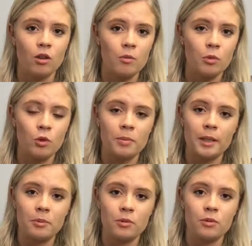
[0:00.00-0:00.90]
lot more
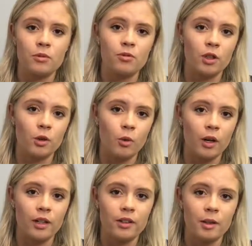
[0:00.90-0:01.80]
people
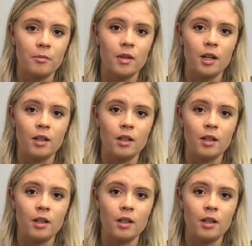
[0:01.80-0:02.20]
require them